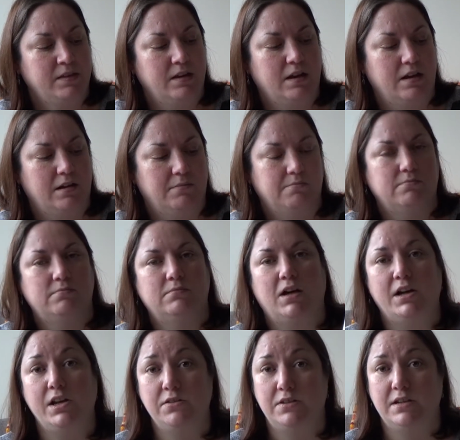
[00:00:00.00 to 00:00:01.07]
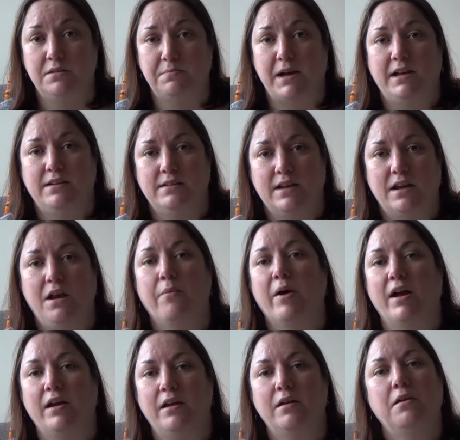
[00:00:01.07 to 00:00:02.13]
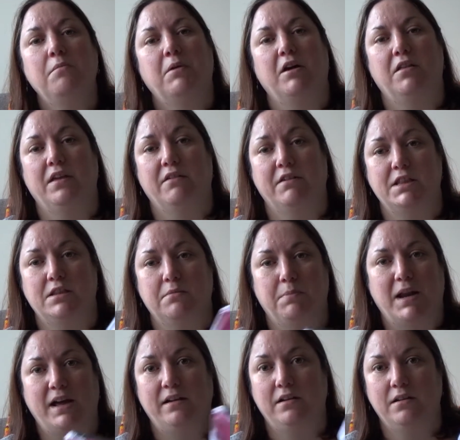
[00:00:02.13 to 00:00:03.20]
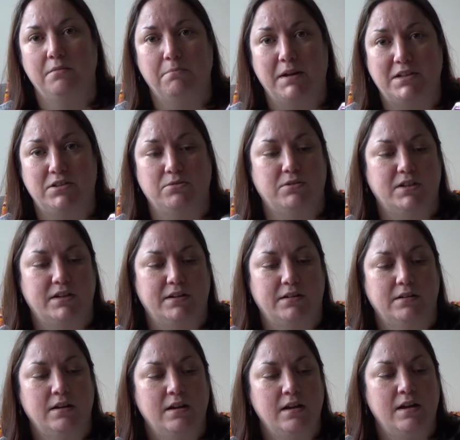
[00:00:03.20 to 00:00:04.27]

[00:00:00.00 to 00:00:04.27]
I use these paints anyway, but they're in the black metal tin,